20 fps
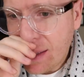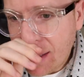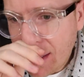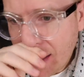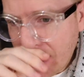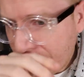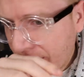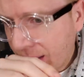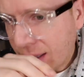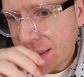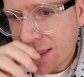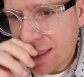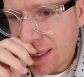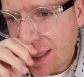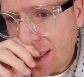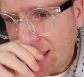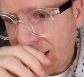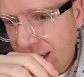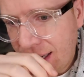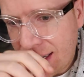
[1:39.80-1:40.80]
emails that
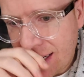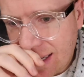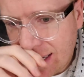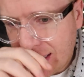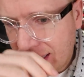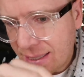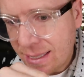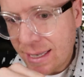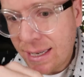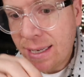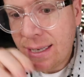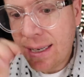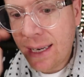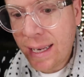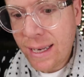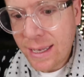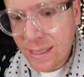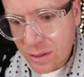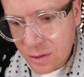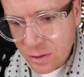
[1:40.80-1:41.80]
I needed to get done,
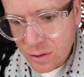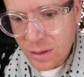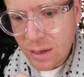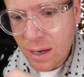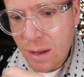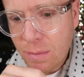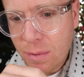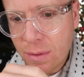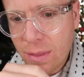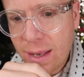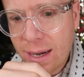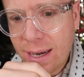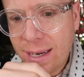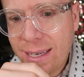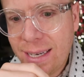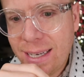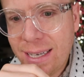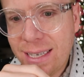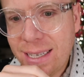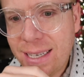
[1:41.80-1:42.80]
answer a couple that I
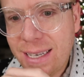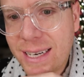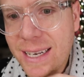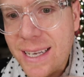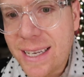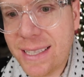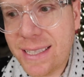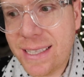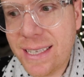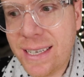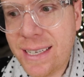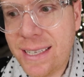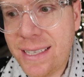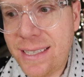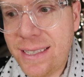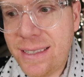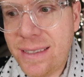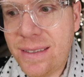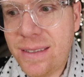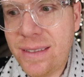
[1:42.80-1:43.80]
needed to get
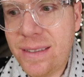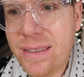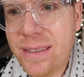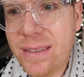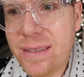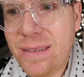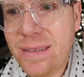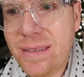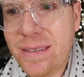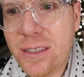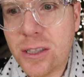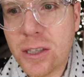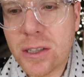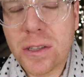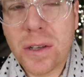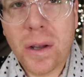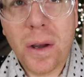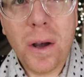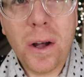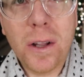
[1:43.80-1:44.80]
done,
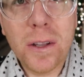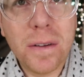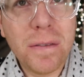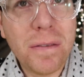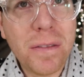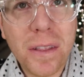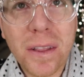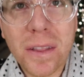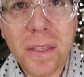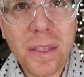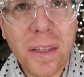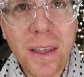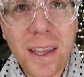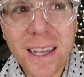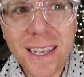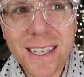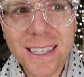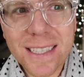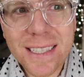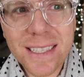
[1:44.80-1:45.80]
just all of the
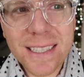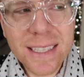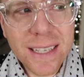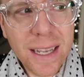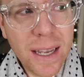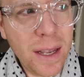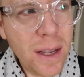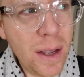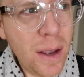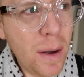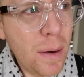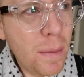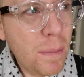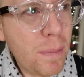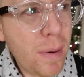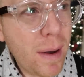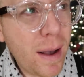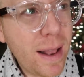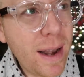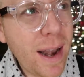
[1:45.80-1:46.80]
things.
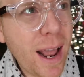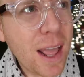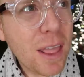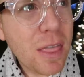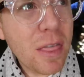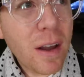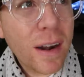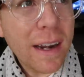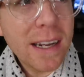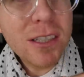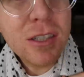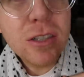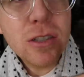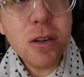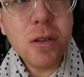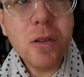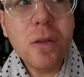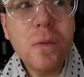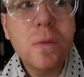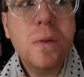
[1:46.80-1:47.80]
But I thought I'd
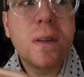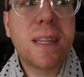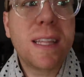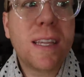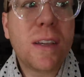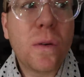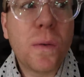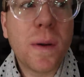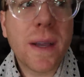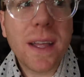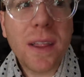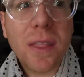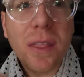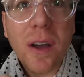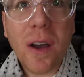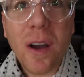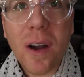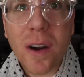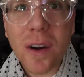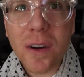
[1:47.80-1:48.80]
show you really quick
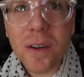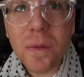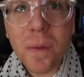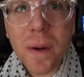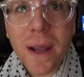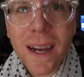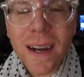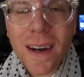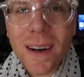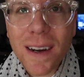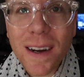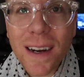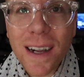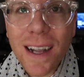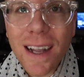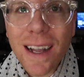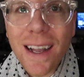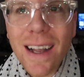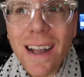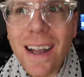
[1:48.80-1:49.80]
the hardware.
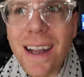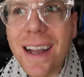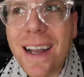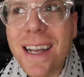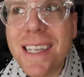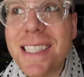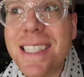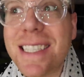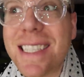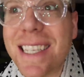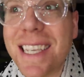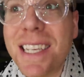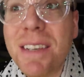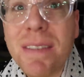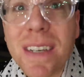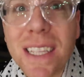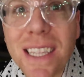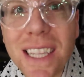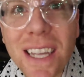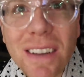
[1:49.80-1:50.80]

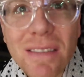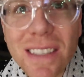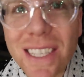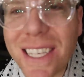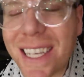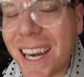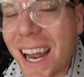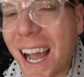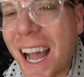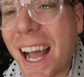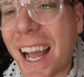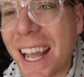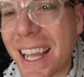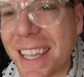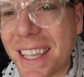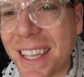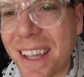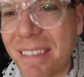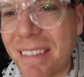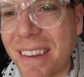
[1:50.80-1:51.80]
Steven loves it, I
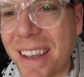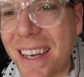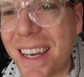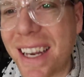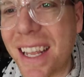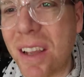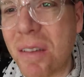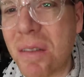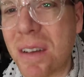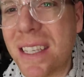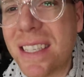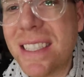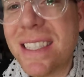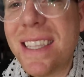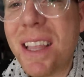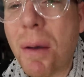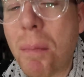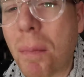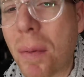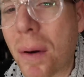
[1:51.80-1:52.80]
love it. It was
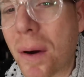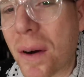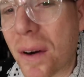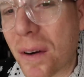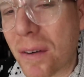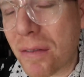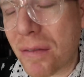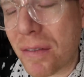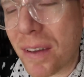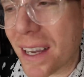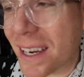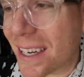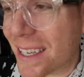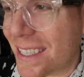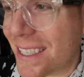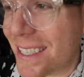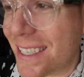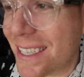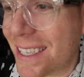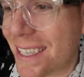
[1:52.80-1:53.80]
the
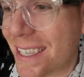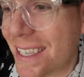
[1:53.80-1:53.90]
perfect,